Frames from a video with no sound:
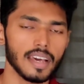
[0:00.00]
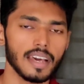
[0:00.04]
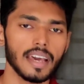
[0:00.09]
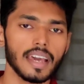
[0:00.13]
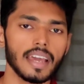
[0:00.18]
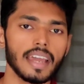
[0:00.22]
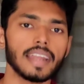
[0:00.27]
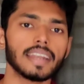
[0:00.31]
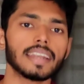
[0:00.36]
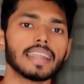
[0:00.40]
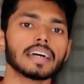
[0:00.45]

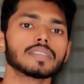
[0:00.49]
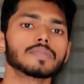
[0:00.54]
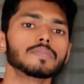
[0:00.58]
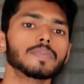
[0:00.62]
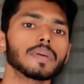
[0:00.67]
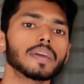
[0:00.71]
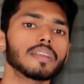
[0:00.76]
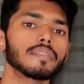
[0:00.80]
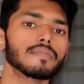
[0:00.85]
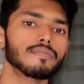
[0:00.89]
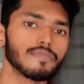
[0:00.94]
it has
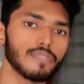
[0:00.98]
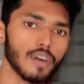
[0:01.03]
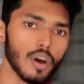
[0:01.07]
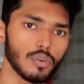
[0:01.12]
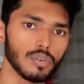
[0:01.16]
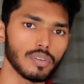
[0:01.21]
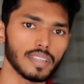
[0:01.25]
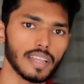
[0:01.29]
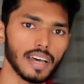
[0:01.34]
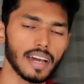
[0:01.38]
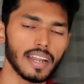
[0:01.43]
been
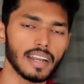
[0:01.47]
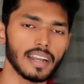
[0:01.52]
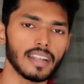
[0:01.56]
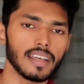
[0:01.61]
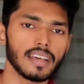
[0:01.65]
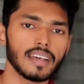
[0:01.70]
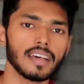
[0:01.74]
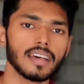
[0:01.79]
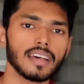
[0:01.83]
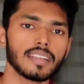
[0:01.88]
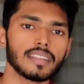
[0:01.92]
found that
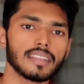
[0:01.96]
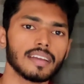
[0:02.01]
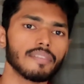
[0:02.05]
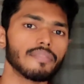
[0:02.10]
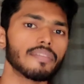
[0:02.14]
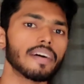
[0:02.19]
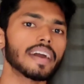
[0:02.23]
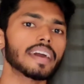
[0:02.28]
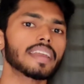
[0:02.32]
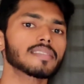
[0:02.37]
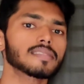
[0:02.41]
the
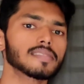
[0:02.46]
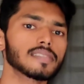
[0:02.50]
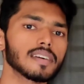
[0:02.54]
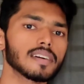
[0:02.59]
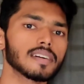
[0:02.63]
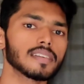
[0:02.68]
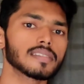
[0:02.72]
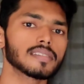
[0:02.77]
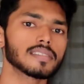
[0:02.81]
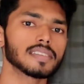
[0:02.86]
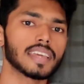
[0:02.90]

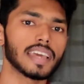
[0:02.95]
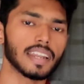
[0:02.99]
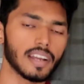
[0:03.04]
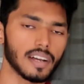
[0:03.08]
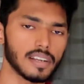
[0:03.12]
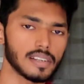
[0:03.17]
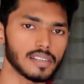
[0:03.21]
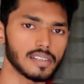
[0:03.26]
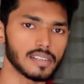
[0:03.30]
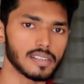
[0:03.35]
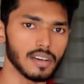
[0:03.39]
viruses
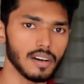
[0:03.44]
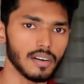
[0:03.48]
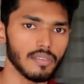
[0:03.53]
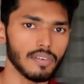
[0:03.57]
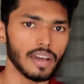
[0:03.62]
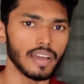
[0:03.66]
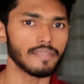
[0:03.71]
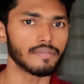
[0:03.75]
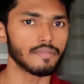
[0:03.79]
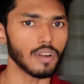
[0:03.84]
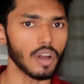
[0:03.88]
cannot
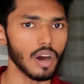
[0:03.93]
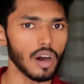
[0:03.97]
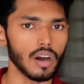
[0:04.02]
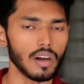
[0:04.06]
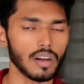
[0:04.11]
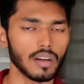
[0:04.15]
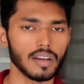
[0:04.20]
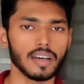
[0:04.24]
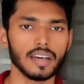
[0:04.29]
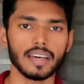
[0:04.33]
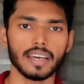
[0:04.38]
survive long
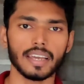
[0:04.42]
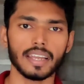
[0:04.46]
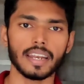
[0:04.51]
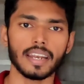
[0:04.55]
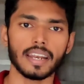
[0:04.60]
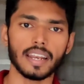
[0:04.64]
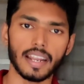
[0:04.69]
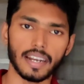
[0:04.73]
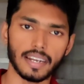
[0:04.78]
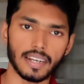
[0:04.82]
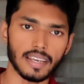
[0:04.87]
in
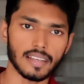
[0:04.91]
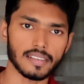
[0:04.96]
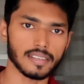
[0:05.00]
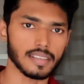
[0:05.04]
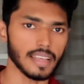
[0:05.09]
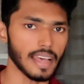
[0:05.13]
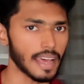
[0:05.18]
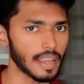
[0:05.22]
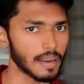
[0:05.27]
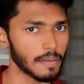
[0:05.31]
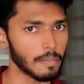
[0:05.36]
letters
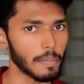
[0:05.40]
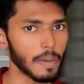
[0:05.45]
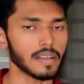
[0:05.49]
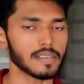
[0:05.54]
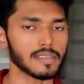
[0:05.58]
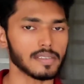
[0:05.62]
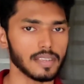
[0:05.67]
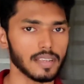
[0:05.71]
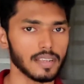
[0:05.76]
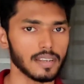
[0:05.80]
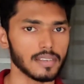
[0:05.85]
and
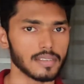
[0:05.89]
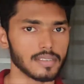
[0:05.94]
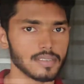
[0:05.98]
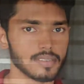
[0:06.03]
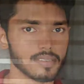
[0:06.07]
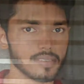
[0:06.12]
parcels.